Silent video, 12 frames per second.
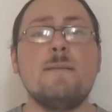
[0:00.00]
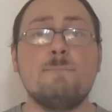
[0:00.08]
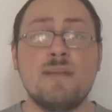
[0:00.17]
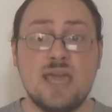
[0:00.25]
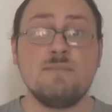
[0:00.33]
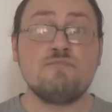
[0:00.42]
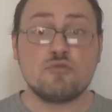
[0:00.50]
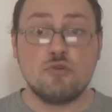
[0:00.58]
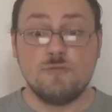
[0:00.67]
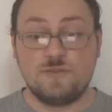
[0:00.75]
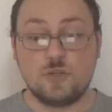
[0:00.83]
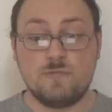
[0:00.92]
may
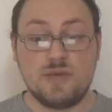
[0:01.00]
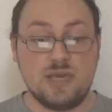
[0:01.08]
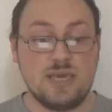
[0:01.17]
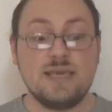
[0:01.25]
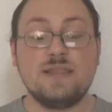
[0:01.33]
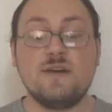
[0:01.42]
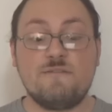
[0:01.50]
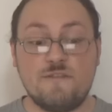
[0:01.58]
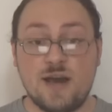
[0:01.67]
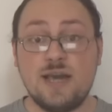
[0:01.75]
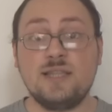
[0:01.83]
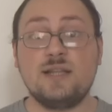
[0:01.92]
prove to be the
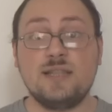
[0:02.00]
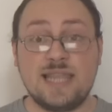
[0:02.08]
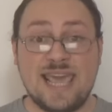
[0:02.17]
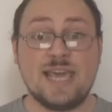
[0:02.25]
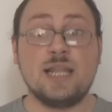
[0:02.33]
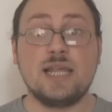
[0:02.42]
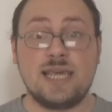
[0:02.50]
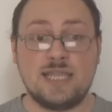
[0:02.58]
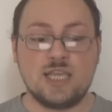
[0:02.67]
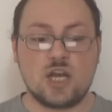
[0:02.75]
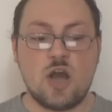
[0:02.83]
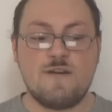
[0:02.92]
final nail
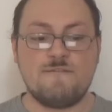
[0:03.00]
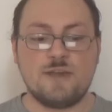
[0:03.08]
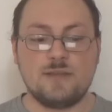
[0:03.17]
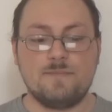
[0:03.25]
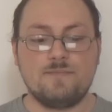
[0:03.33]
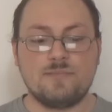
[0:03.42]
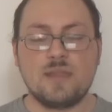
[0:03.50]
in the coffin.